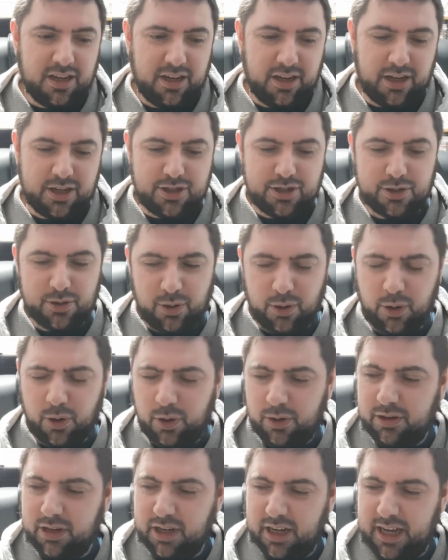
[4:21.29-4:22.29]
I
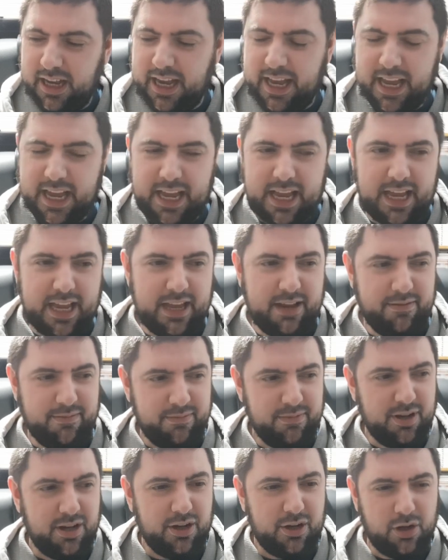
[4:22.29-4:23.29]
saw a
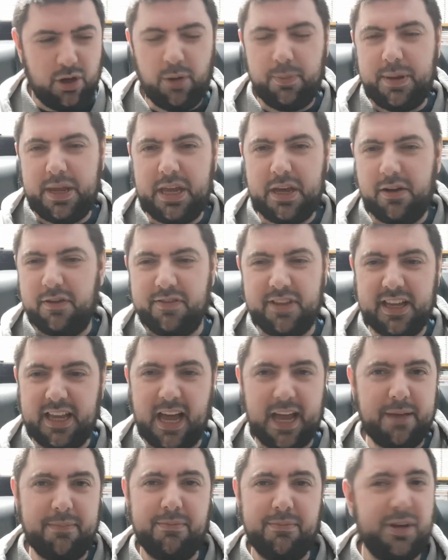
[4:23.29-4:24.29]
copy of the
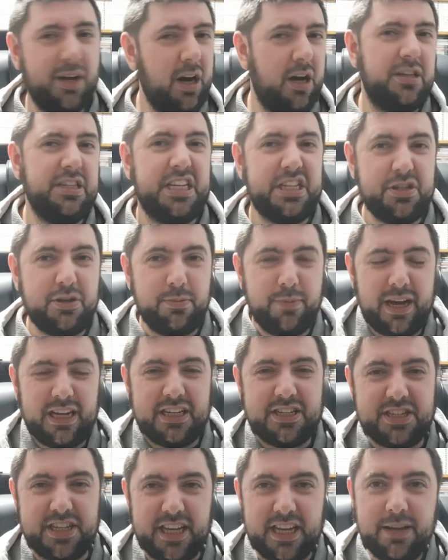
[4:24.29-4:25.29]
game Cards Against
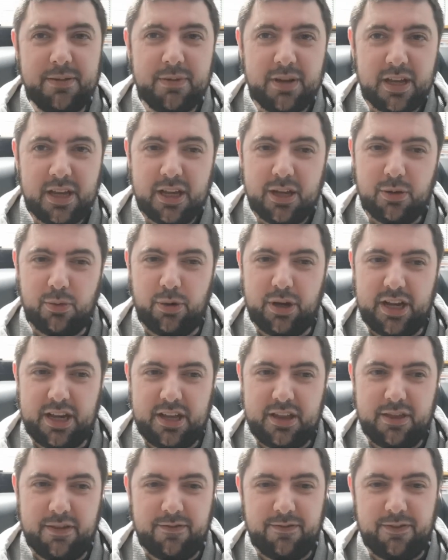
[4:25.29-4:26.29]
Humanity
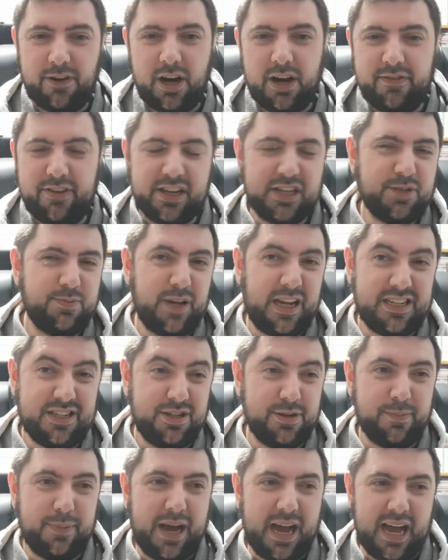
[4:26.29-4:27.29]
with the 5
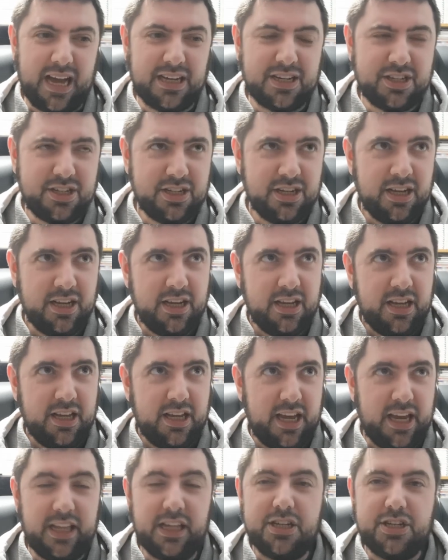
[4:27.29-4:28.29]
expansion packs
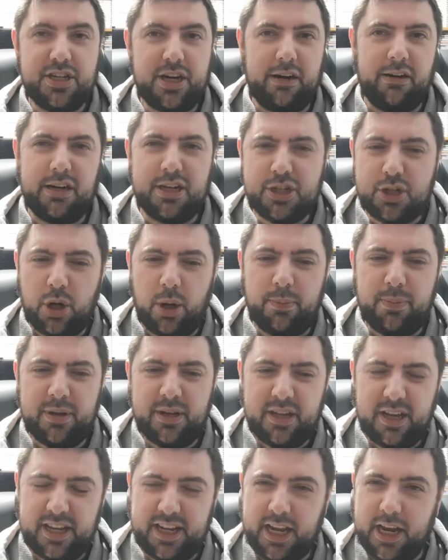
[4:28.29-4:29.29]
in a charity shop,
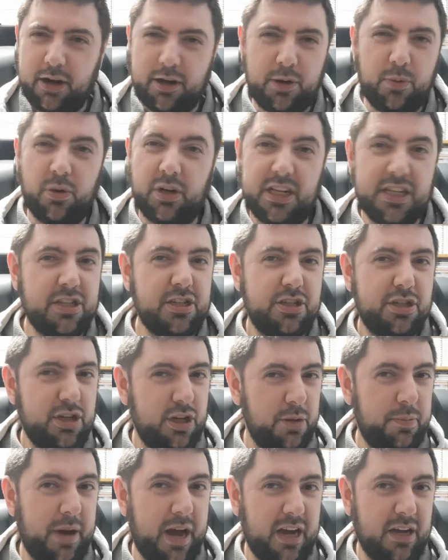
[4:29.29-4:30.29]
and they only wanted
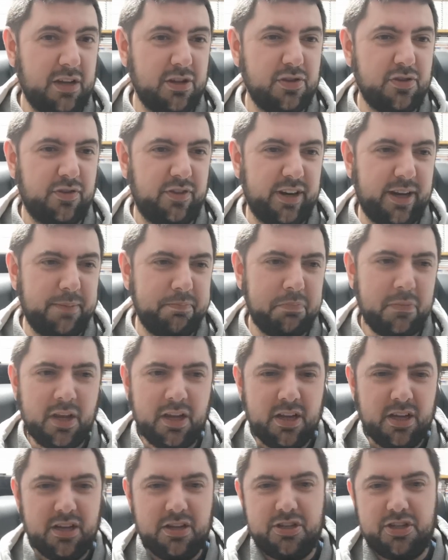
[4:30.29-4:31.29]
£2 for it.
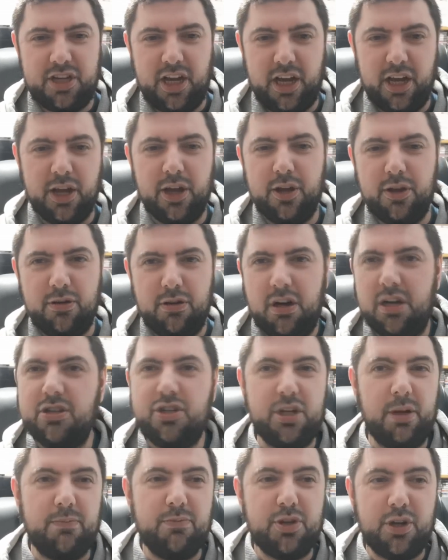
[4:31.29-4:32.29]
So I
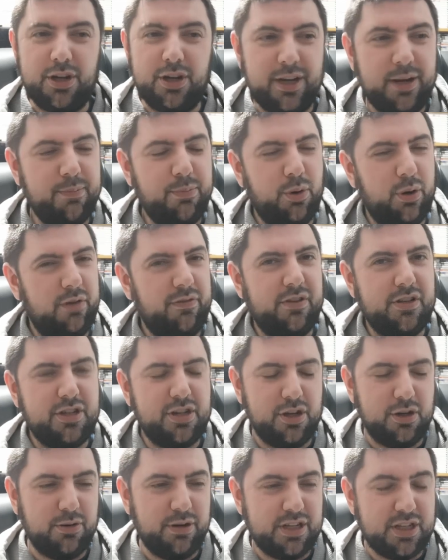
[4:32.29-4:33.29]
jumped on it and bought it for
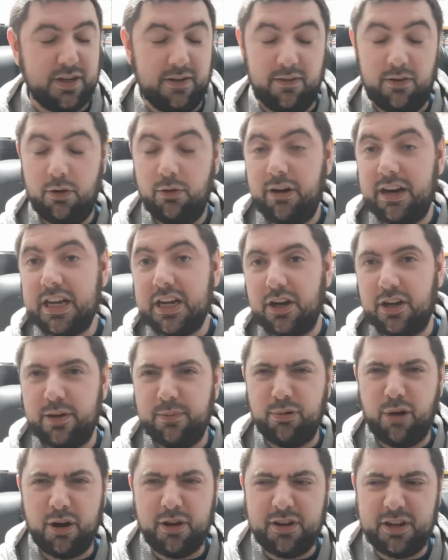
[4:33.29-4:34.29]
£2. So I've already kind of
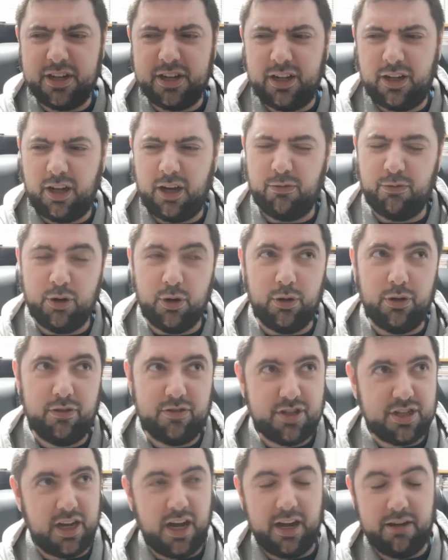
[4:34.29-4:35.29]
broken the rule of
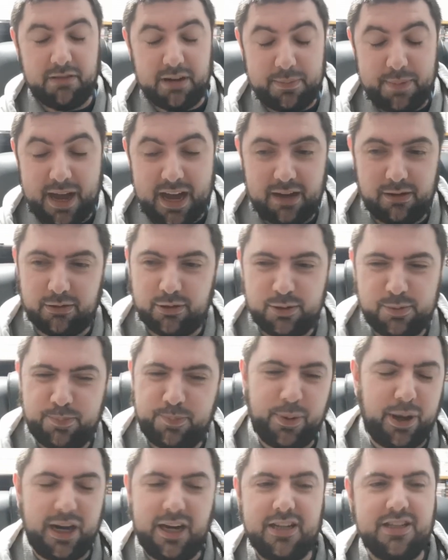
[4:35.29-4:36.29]
starting with £1,
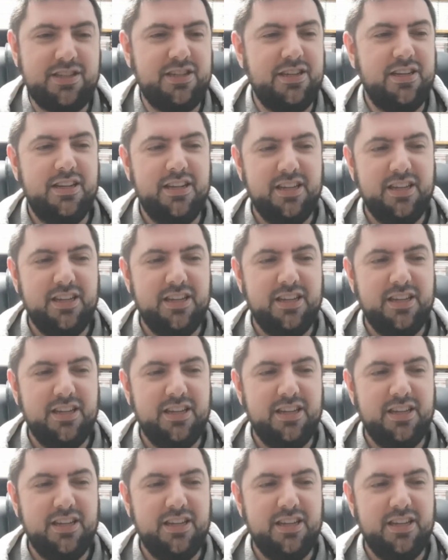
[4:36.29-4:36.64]
but